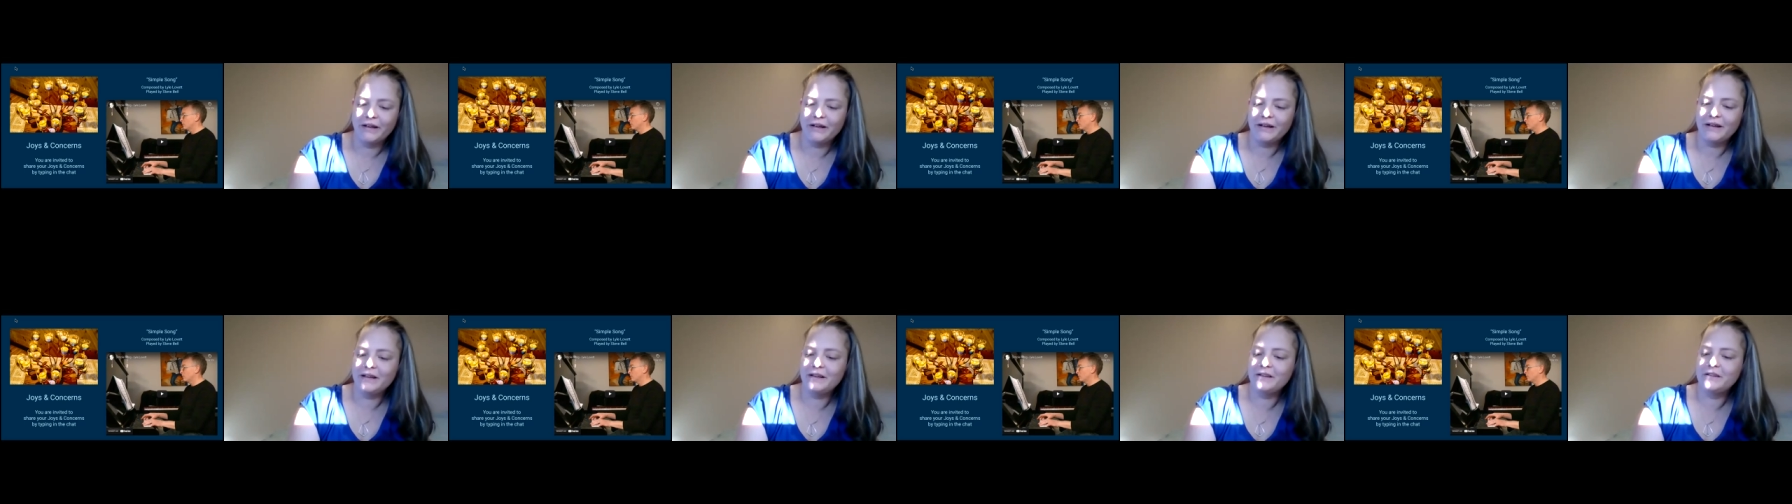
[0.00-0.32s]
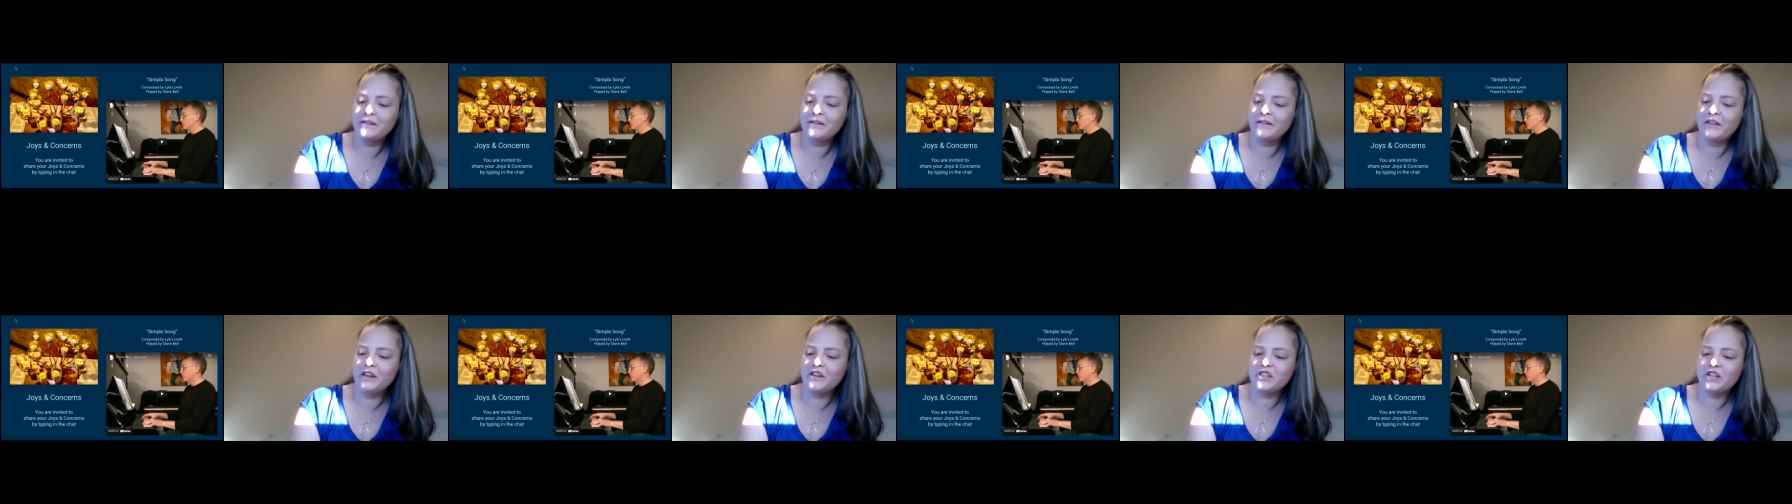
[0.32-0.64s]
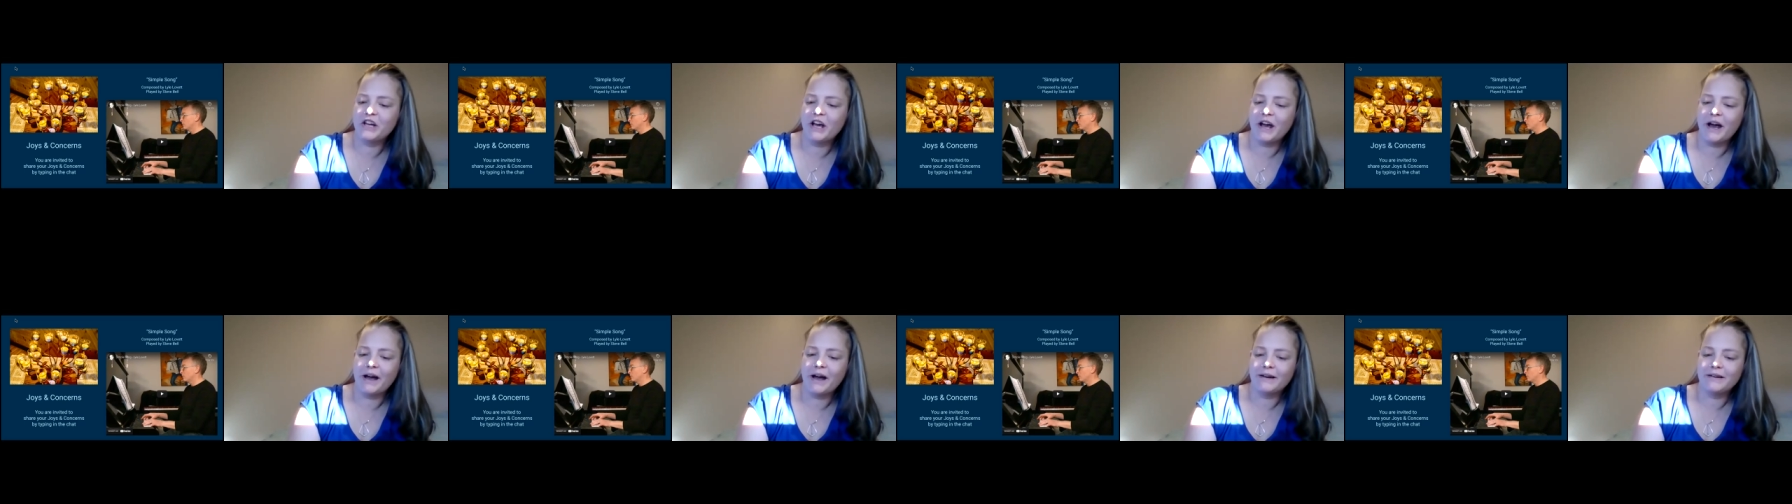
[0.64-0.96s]
into the
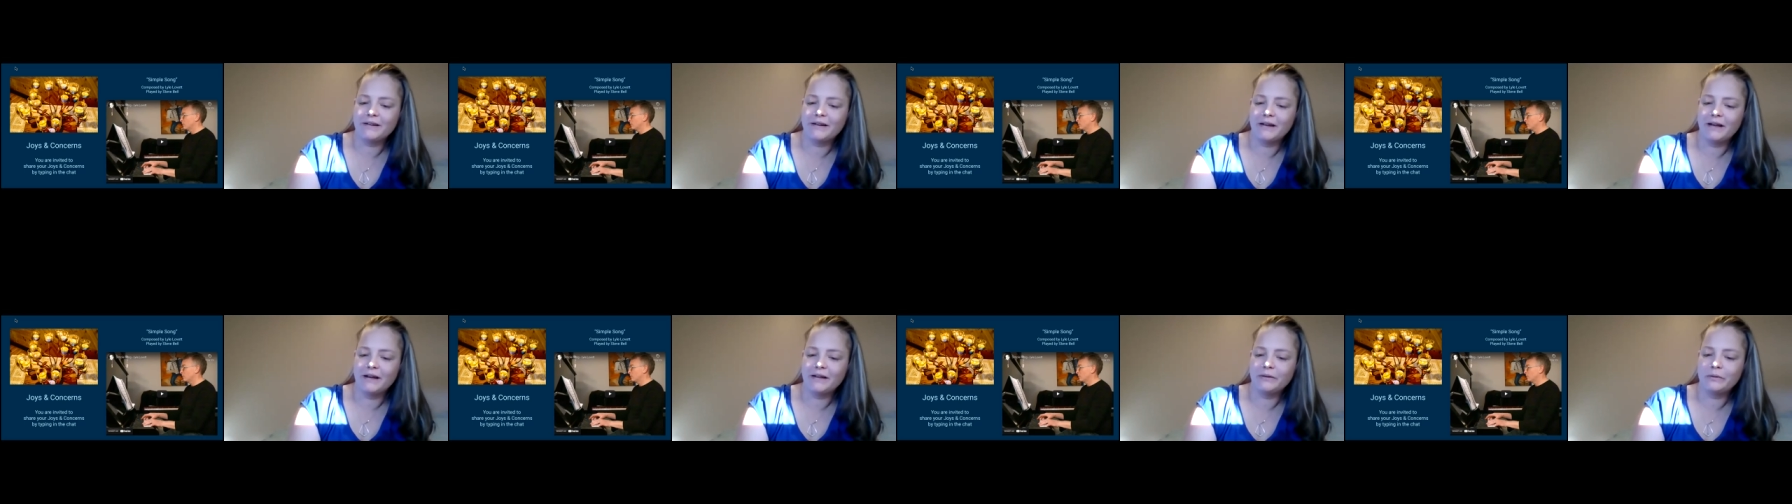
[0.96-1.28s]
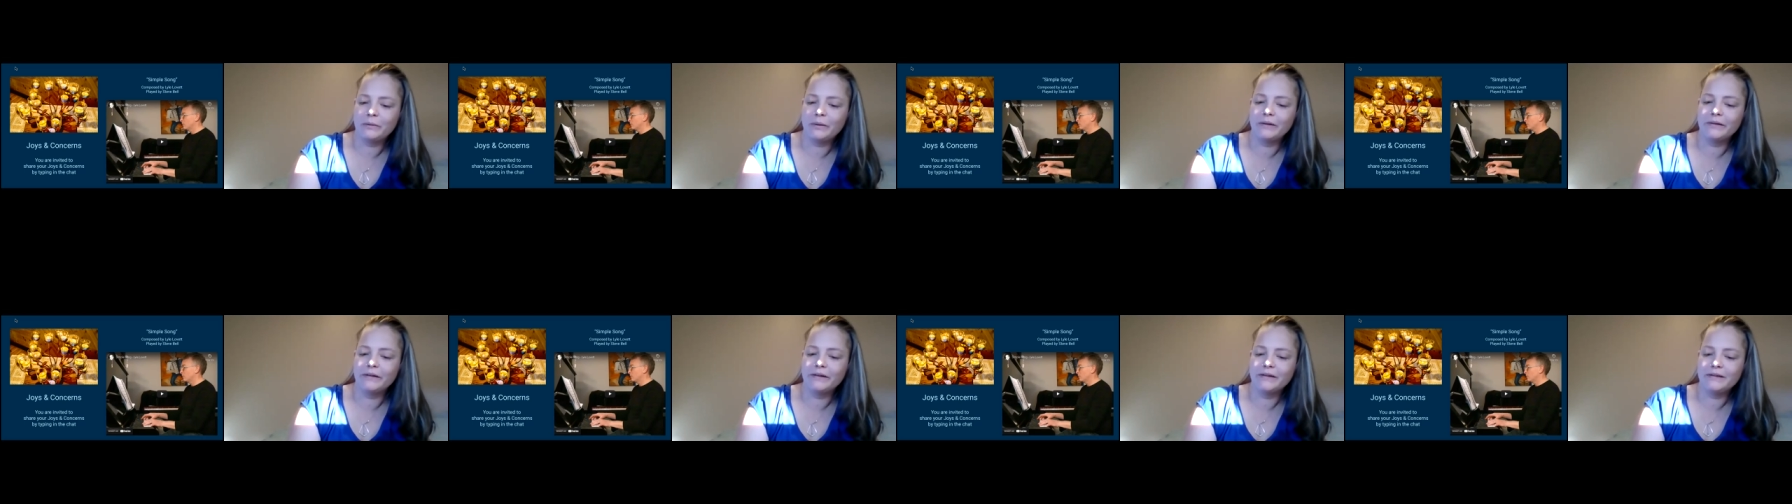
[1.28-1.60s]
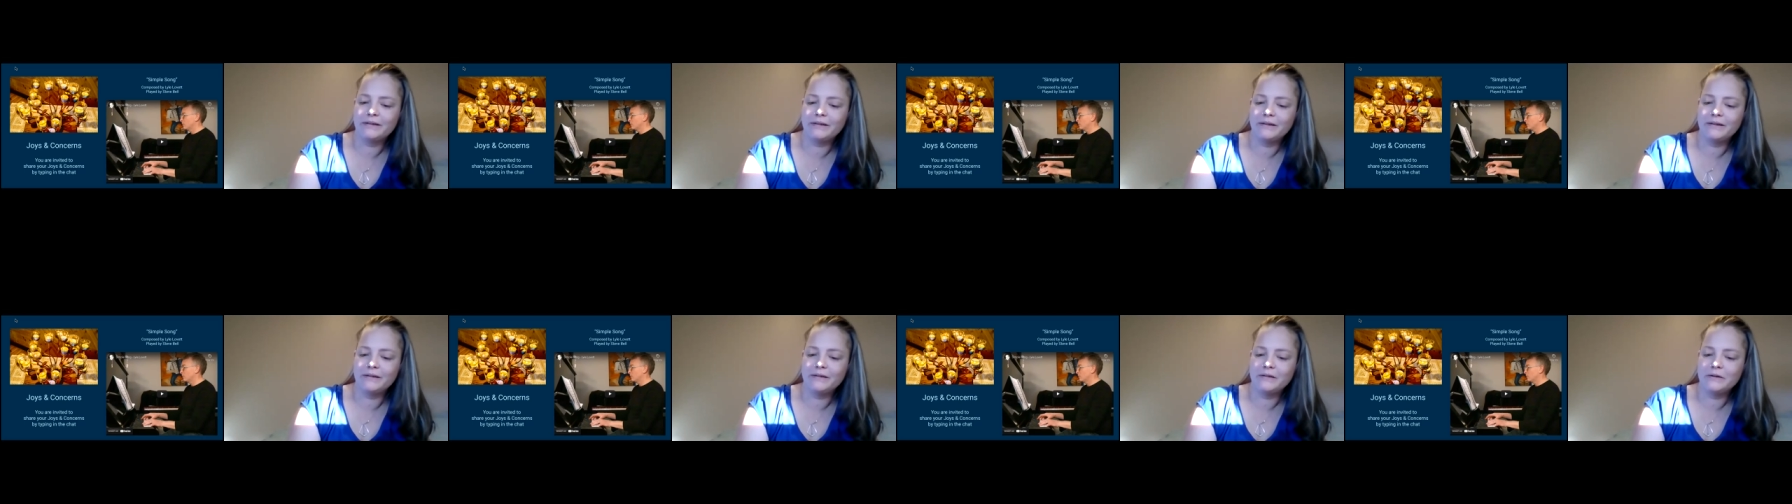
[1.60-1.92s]
chat as we
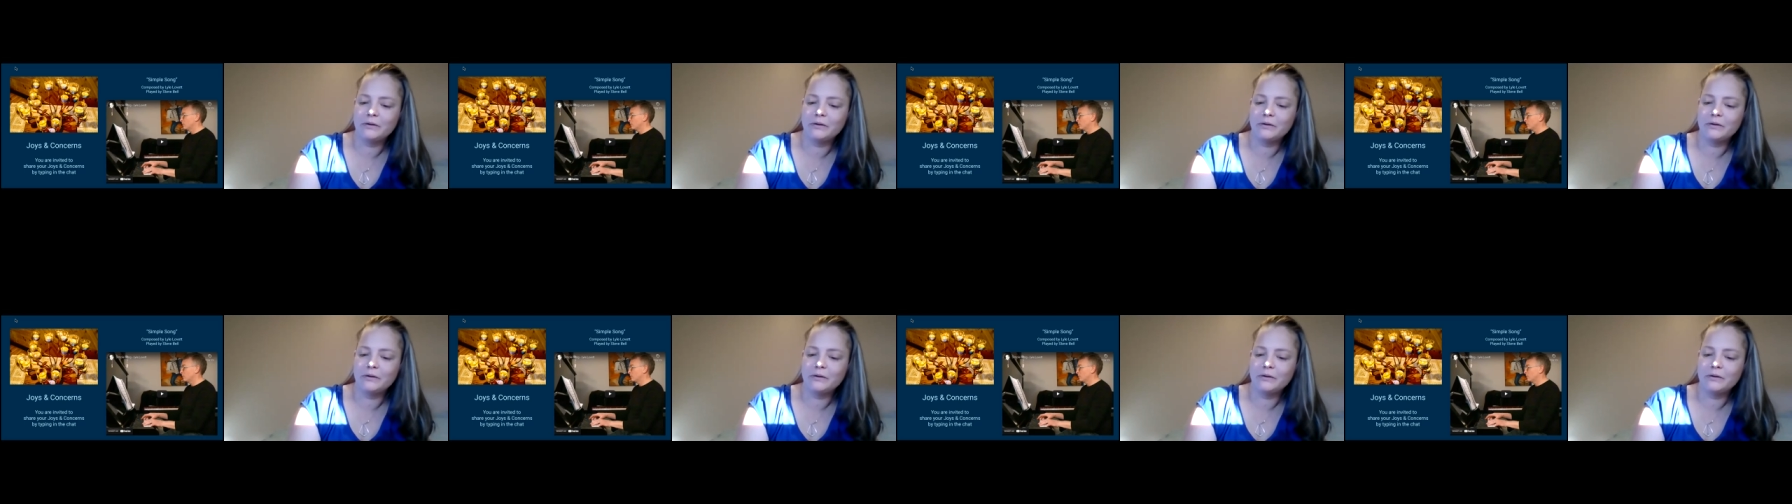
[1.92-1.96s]
listen